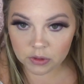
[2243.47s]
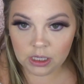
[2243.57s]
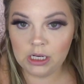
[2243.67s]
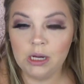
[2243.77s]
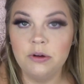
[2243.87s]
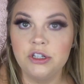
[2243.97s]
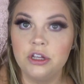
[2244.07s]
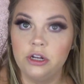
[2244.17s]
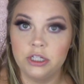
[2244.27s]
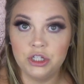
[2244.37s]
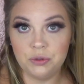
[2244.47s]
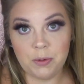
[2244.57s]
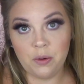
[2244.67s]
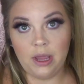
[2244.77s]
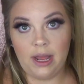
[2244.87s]
And now we're just gonna
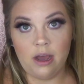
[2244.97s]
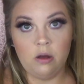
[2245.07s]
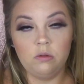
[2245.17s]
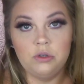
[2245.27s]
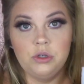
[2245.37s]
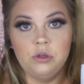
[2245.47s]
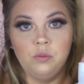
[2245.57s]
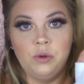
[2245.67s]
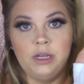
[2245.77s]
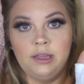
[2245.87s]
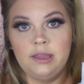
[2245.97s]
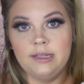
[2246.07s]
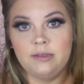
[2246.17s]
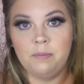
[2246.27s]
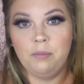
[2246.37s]
smoke it out
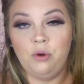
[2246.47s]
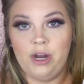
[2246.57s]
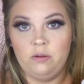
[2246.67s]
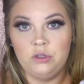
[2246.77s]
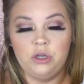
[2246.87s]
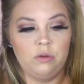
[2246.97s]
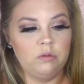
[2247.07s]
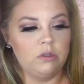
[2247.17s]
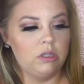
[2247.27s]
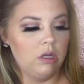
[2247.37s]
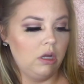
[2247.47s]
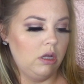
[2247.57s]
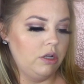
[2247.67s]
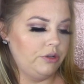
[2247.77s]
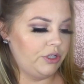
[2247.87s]
with some brown tones.
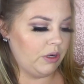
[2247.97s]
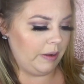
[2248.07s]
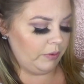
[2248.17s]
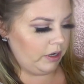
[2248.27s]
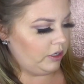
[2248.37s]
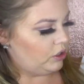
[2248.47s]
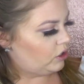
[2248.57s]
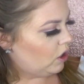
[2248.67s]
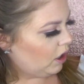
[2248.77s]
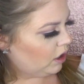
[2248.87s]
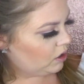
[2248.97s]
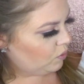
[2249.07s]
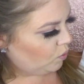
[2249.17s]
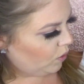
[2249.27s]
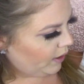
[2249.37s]
So I'm gonna
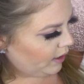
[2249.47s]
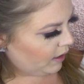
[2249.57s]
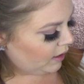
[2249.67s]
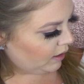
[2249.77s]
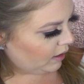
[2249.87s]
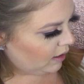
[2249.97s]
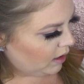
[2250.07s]
start with